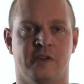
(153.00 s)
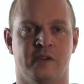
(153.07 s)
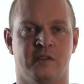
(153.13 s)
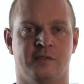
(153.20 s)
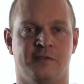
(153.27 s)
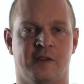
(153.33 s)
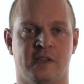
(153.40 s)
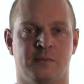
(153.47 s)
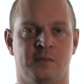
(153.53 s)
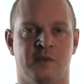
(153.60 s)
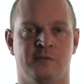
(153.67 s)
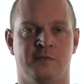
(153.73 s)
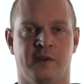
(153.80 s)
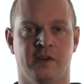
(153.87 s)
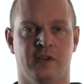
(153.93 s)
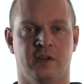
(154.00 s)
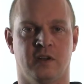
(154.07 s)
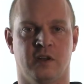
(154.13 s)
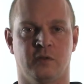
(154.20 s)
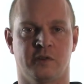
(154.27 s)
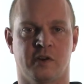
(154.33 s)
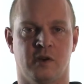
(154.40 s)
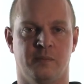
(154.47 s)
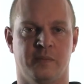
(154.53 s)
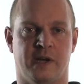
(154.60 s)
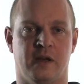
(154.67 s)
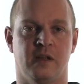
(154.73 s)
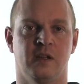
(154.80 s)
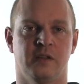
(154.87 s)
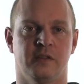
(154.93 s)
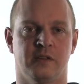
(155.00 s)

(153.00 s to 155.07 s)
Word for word: is a flexible and fun little ultra compact